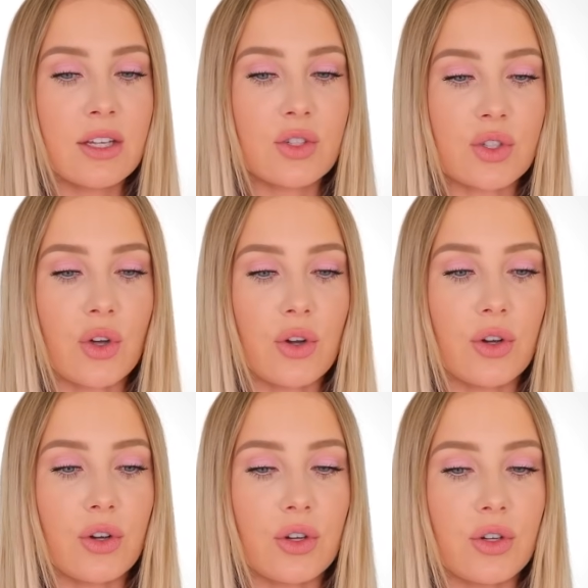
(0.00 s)
so
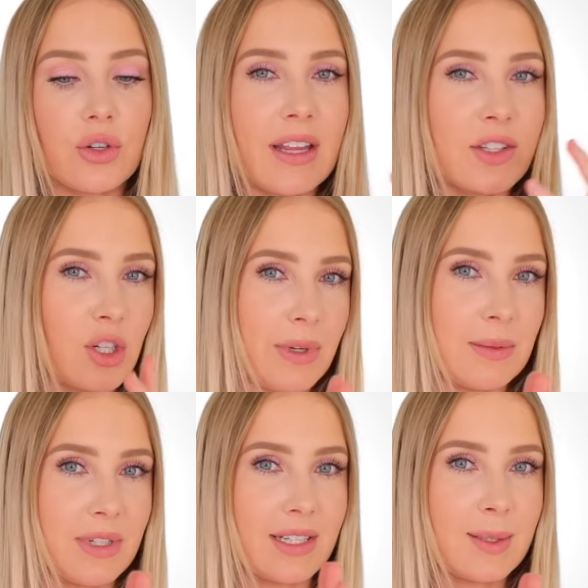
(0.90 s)
there's going to be
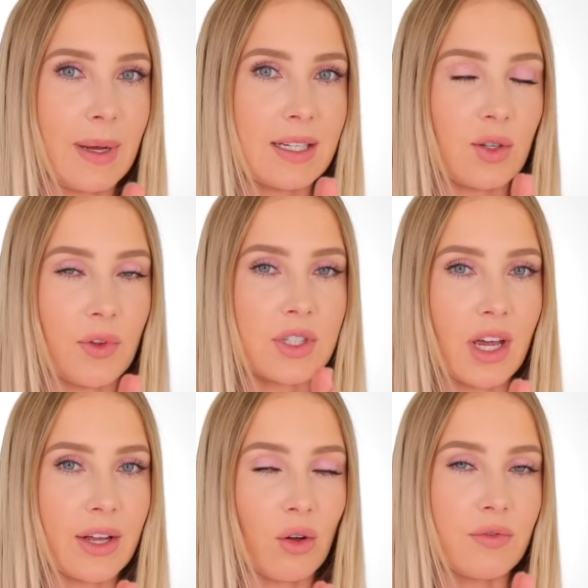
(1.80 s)
some dead space on the
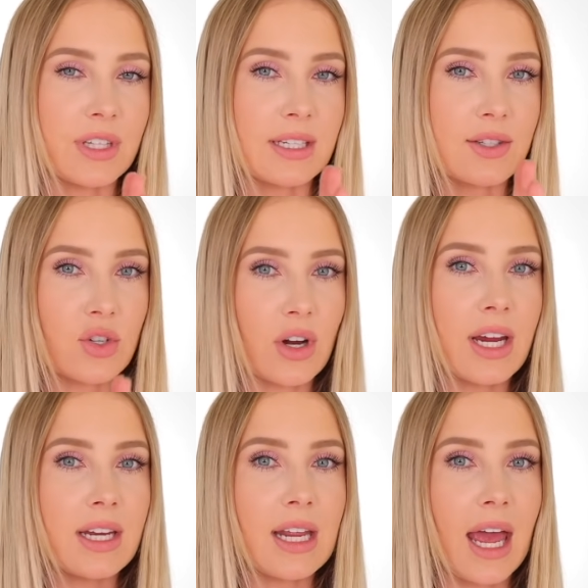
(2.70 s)
side of the
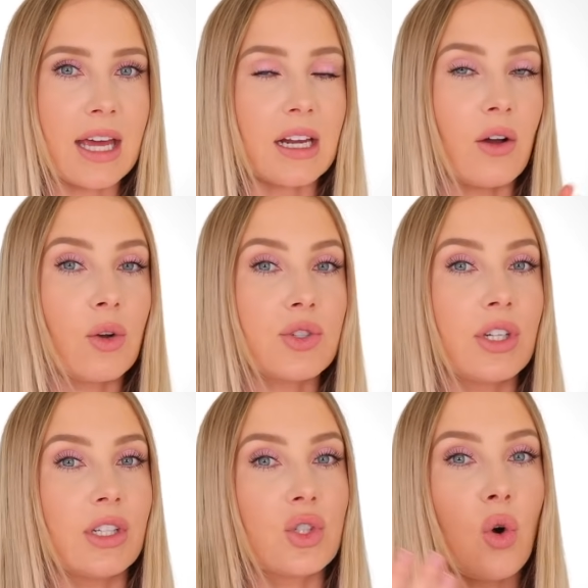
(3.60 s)
screen, and I also
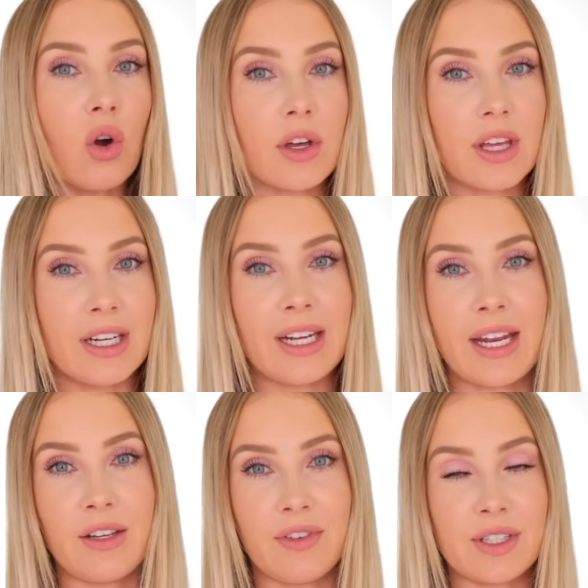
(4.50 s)
didn't talk in
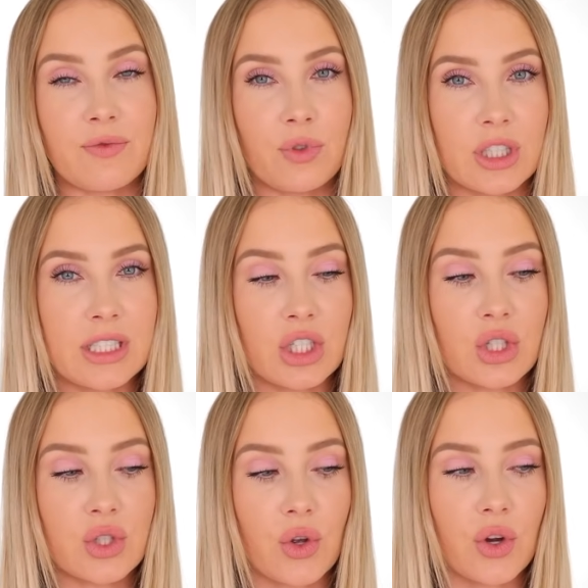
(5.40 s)
any of this footage,
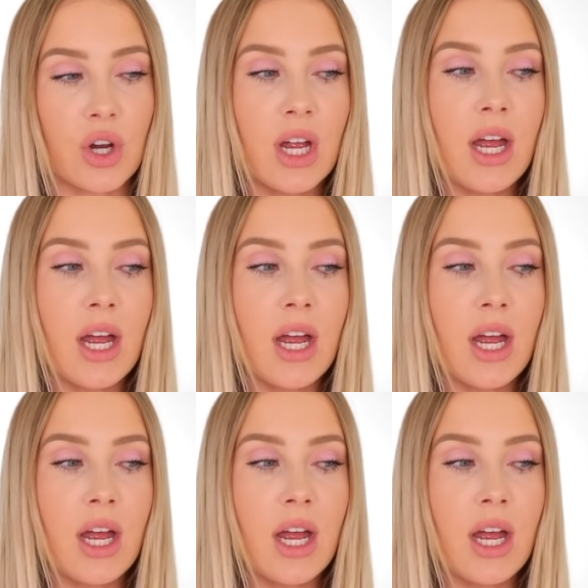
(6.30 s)
so